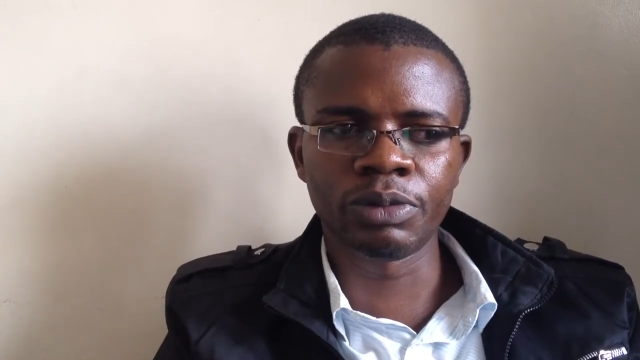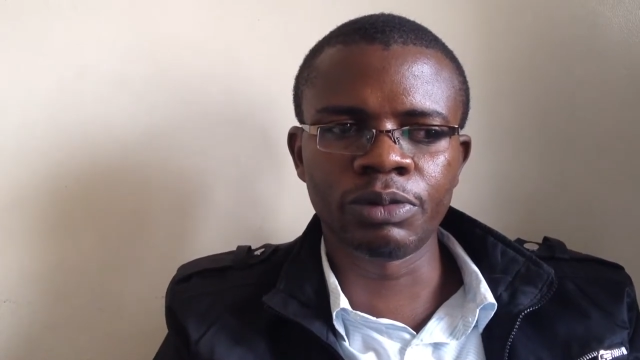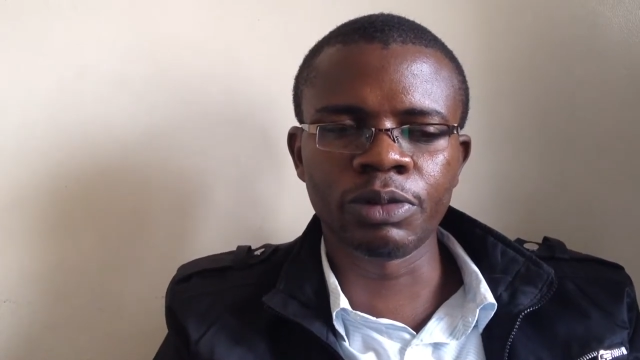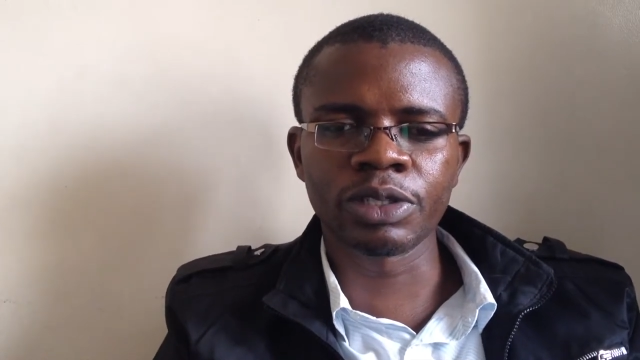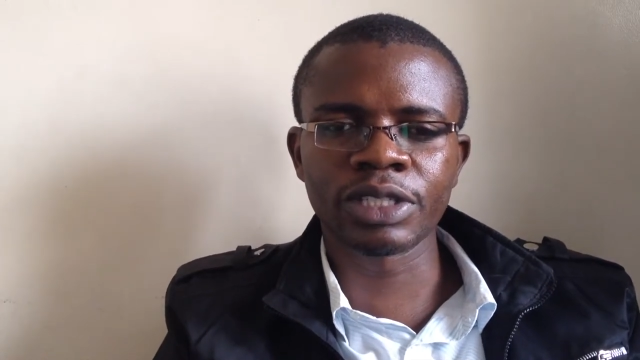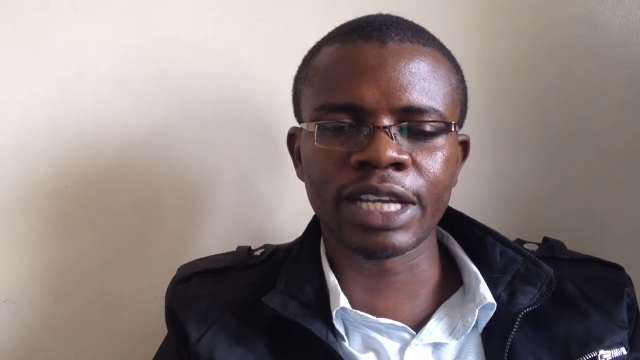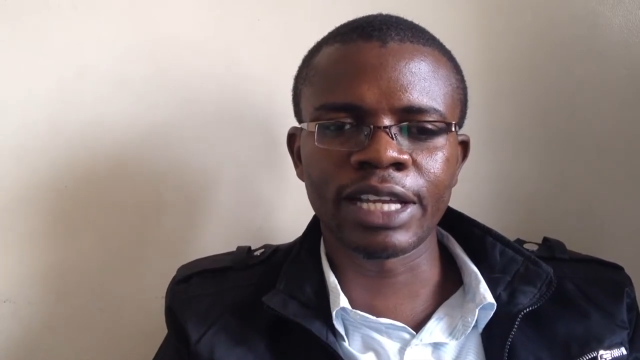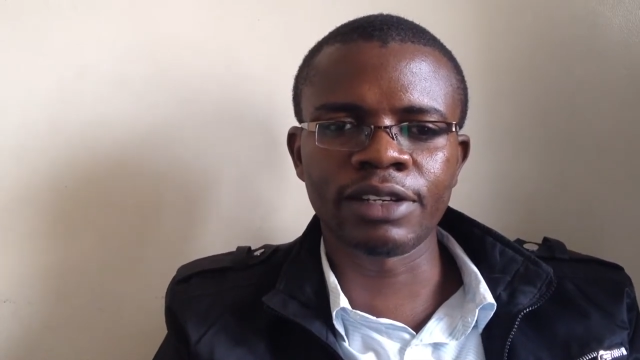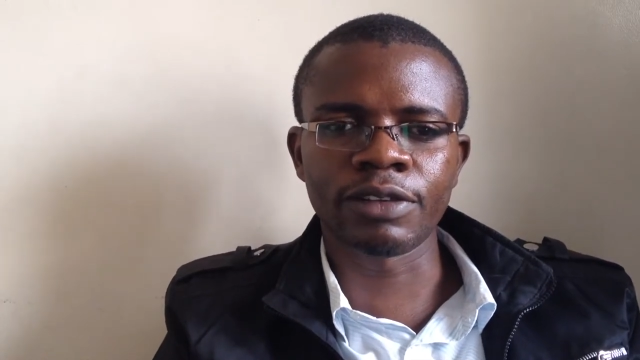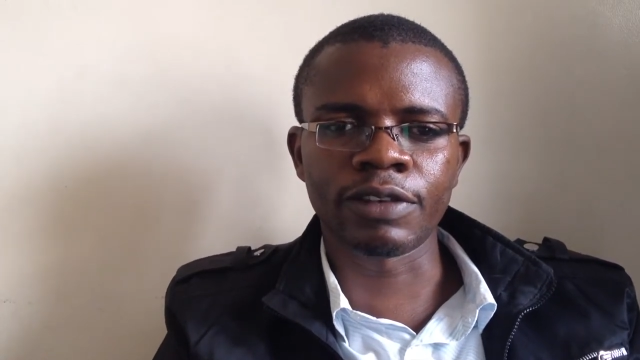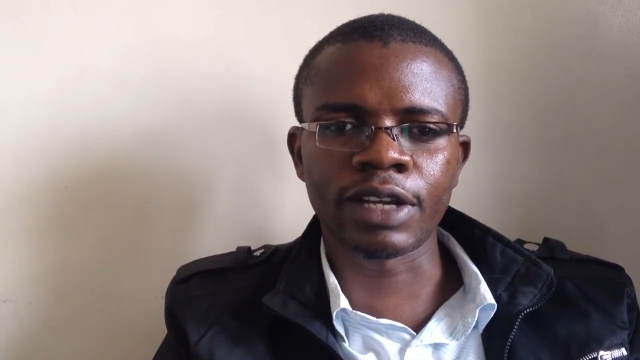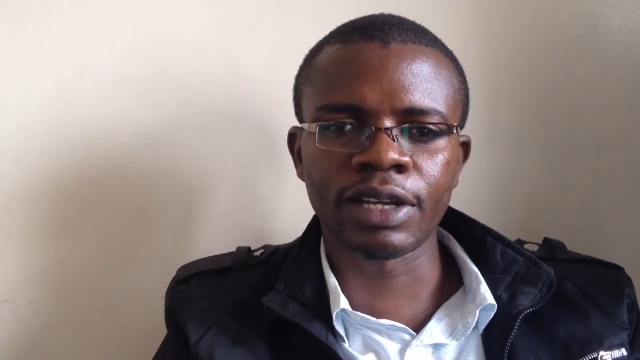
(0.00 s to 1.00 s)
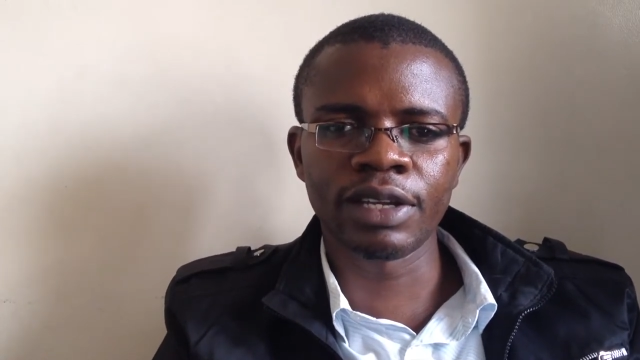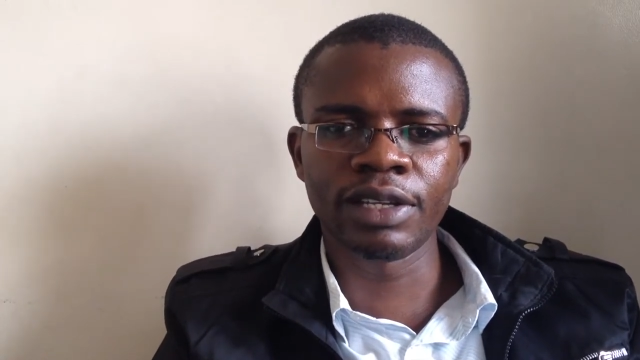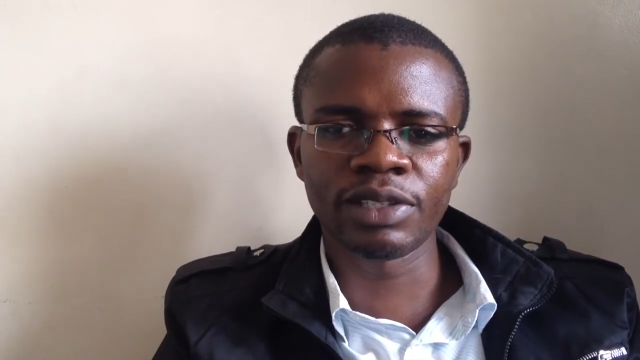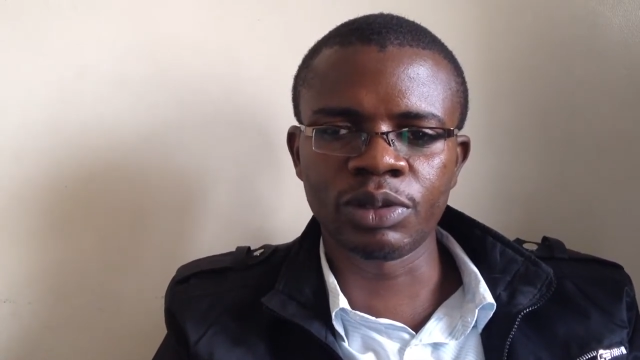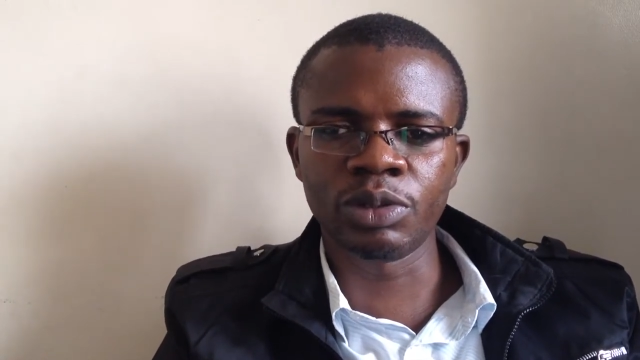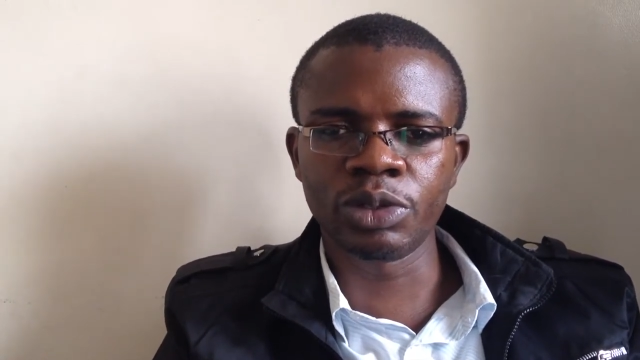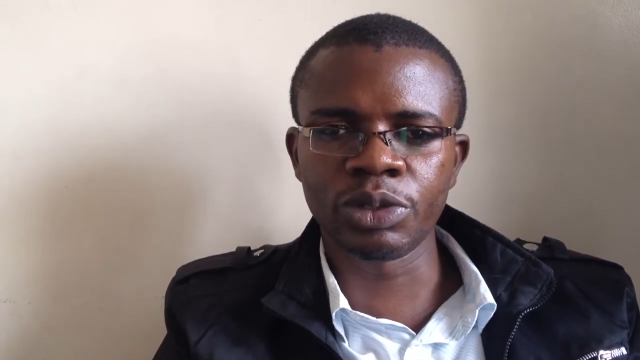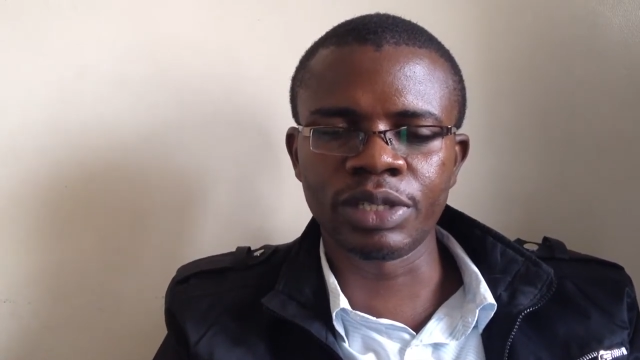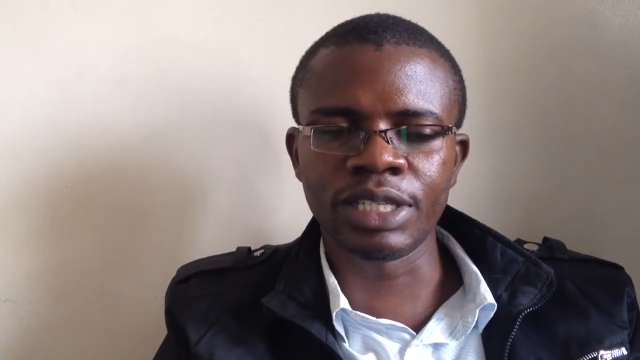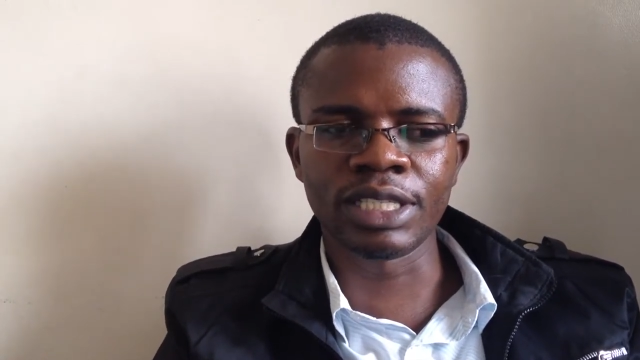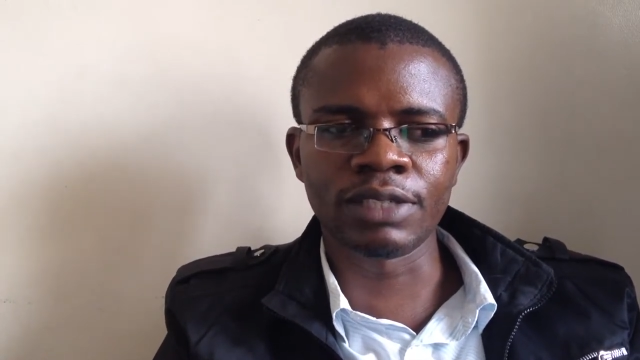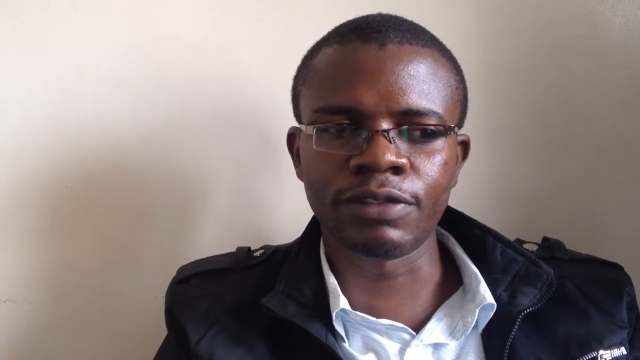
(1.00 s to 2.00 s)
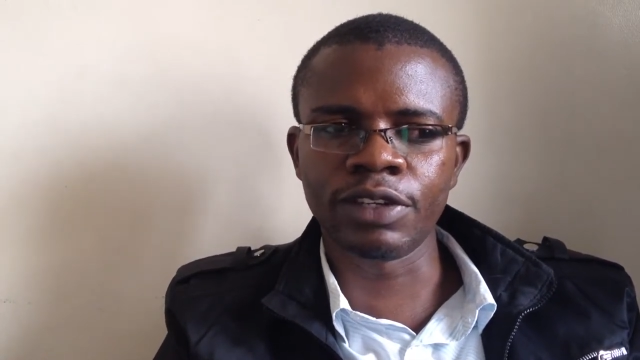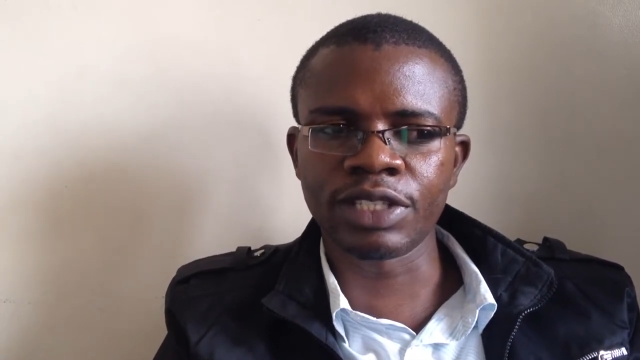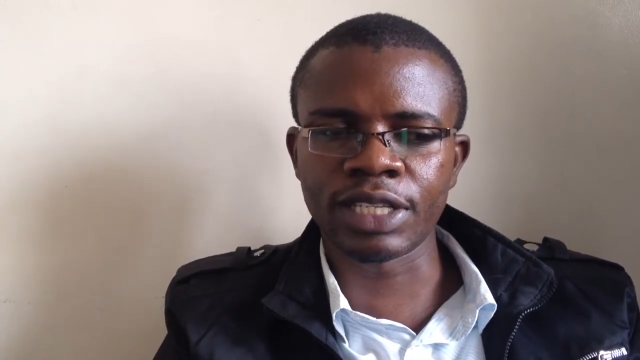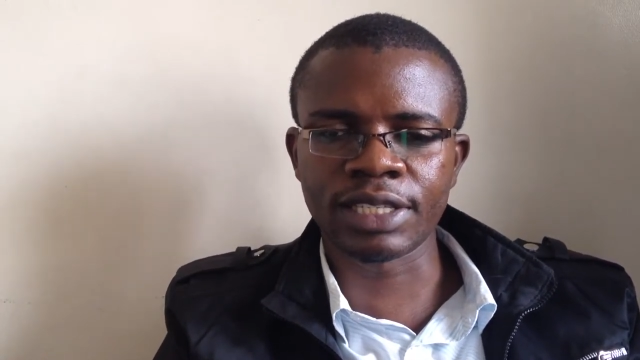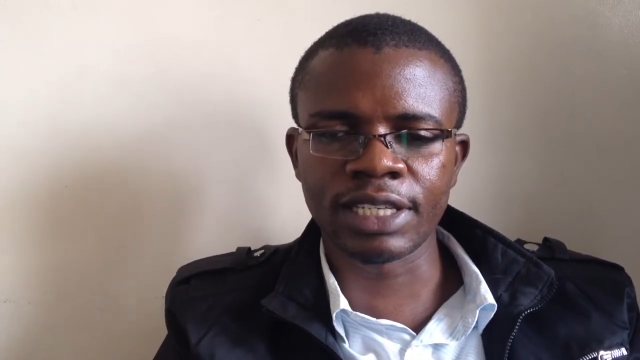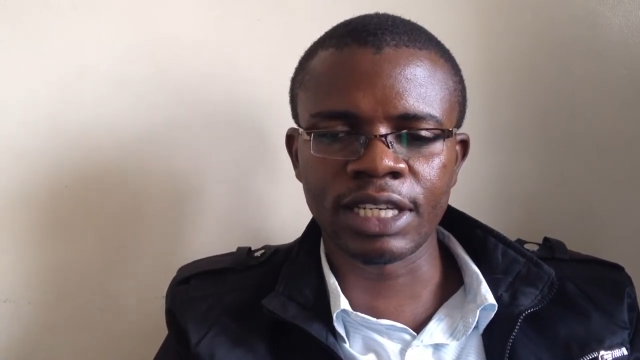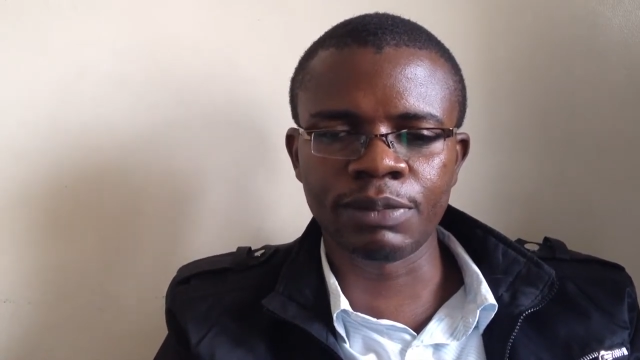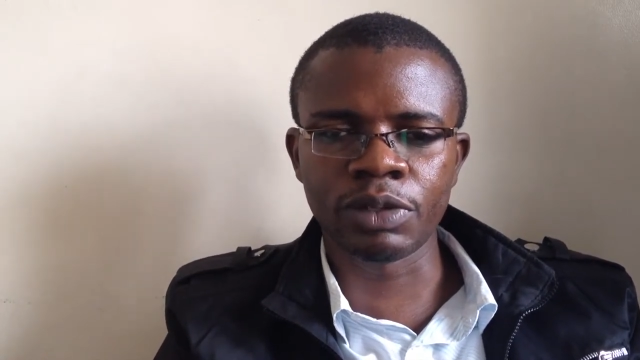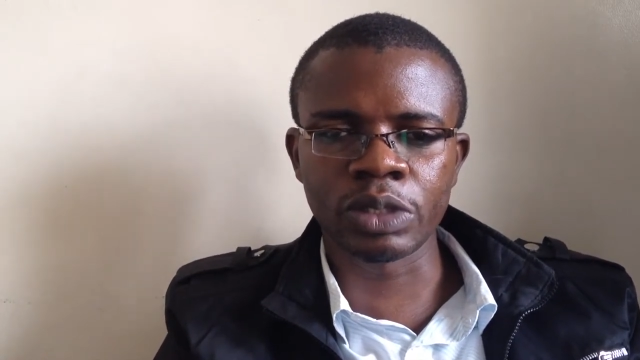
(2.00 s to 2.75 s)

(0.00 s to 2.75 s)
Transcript: what kind of a solution is very sustainable